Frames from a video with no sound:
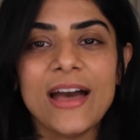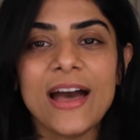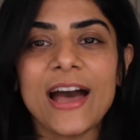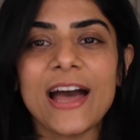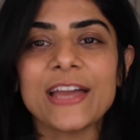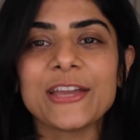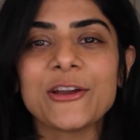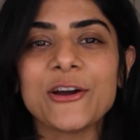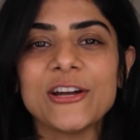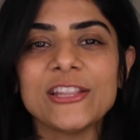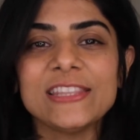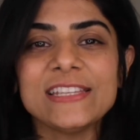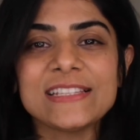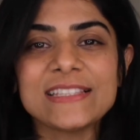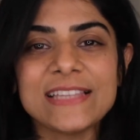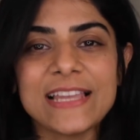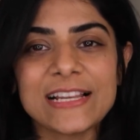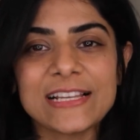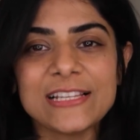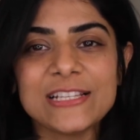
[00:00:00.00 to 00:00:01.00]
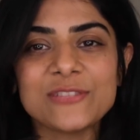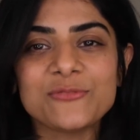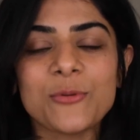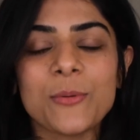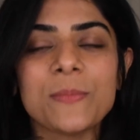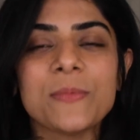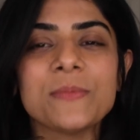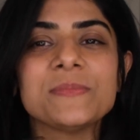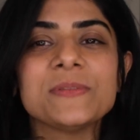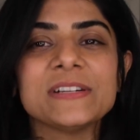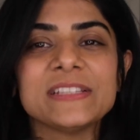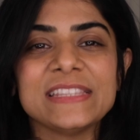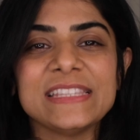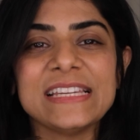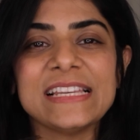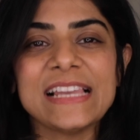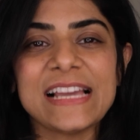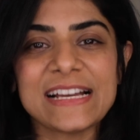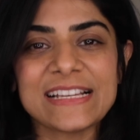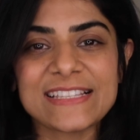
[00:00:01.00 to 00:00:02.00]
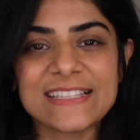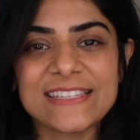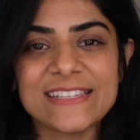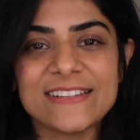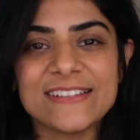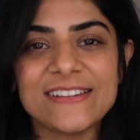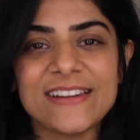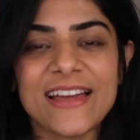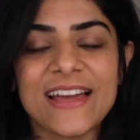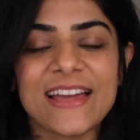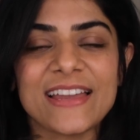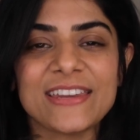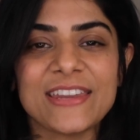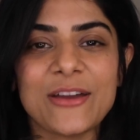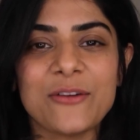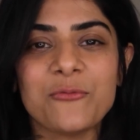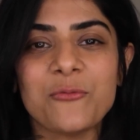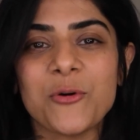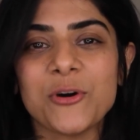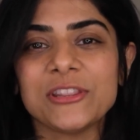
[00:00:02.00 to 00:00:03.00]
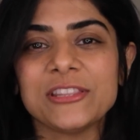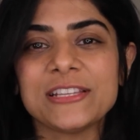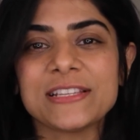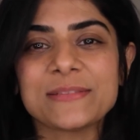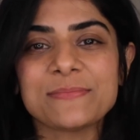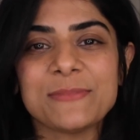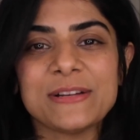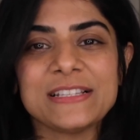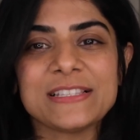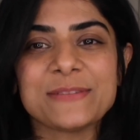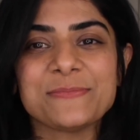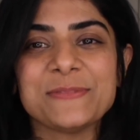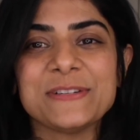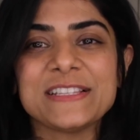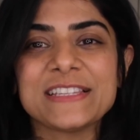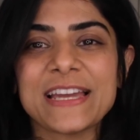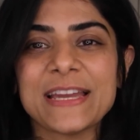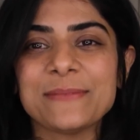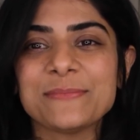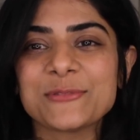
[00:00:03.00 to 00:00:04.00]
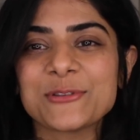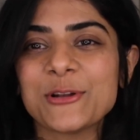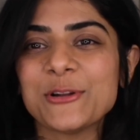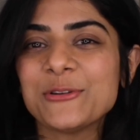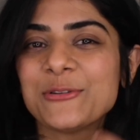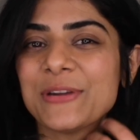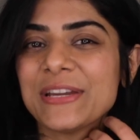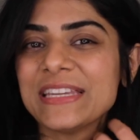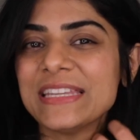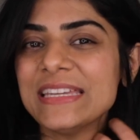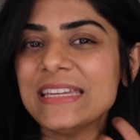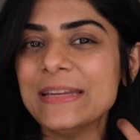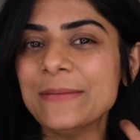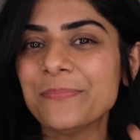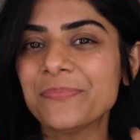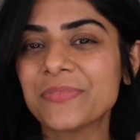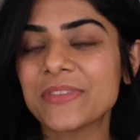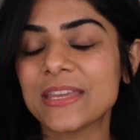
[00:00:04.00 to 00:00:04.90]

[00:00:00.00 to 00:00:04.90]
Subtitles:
I got this necklace for my birthday last year and have worn this multiple times already.